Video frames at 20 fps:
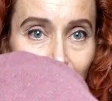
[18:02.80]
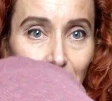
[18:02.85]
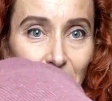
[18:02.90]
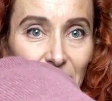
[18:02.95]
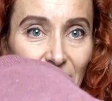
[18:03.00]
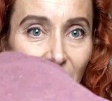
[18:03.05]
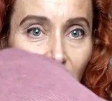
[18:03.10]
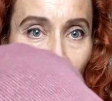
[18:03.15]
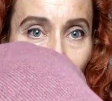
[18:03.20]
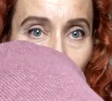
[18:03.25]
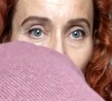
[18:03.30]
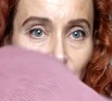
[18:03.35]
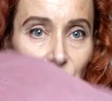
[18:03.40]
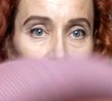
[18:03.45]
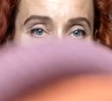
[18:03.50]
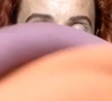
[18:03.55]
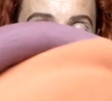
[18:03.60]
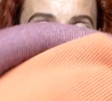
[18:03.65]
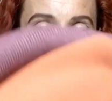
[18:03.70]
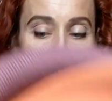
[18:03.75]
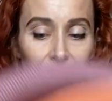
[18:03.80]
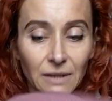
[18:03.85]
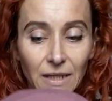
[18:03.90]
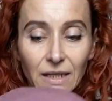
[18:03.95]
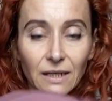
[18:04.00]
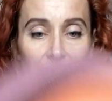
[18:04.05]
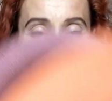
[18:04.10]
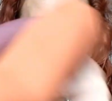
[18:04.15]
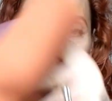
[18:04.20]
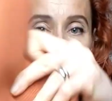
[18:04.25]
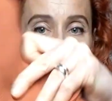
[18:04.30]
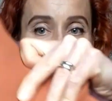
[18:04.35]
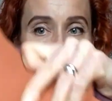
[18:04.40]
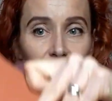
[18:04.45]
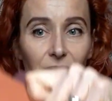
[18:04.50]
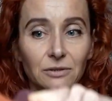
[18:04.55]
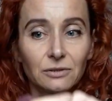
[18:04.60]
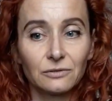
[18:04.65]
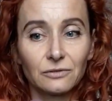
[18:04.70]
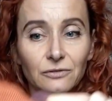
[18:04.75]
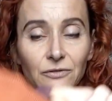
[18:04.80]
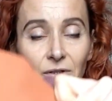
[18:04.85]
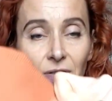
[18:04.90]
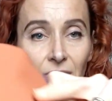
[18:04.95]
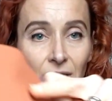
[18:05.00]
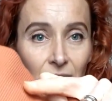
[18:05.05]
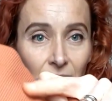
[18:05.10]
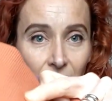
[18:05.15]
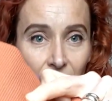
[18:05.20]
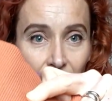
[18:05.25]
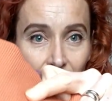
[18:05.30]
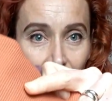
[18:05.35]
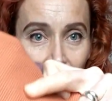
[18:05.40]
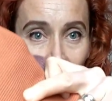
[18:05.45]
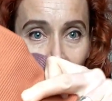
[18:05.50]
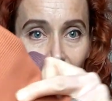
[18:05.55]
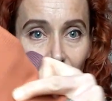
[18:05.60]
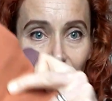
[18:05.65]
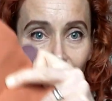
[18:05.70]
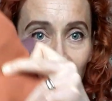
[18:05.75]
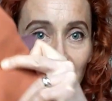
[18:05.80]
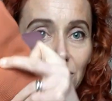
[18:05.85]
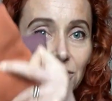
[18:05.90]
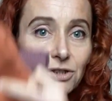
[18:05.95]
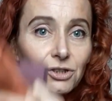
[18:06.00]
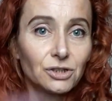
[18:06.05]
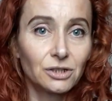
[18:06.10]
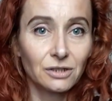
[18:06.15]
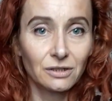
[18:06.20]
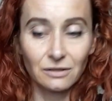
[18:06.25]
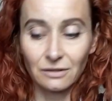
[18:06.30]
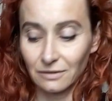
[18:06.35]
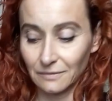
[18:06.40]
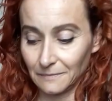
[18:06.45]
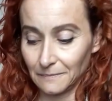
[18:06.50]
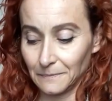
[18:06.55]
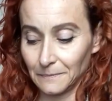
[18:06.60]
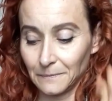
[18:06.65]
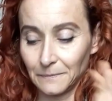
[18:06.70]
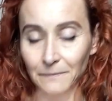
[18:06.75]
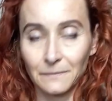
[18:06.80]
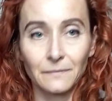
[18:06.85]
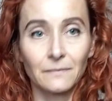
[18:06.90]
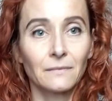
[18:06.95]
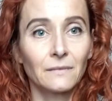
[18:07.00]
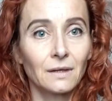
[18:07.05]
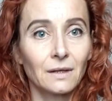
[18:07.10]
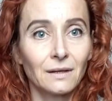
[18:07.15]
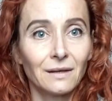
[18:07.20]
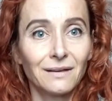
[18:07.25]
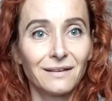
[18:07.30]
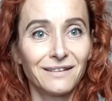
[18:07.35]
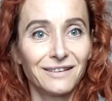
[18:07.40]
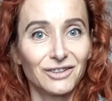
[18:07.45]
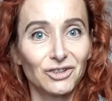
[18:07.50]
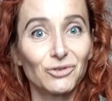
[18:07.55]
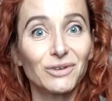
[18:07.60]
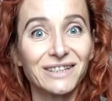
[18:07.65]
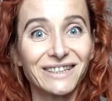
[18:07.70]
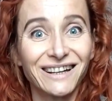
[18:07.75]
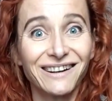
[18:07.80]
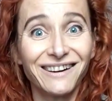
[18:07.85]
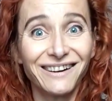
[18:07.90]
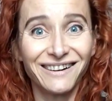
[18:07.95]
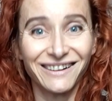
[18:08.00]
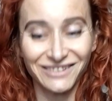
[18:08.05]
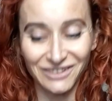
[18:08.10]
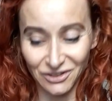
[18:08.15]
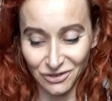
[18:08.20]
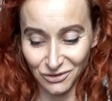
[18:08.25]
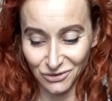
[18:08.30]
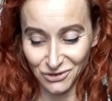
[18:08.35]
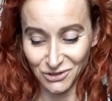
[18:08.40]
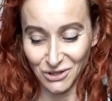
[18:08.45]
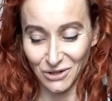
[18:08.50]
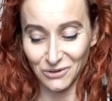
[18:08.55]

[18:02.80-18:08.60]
melange and a bit of orange. It's quite hard to show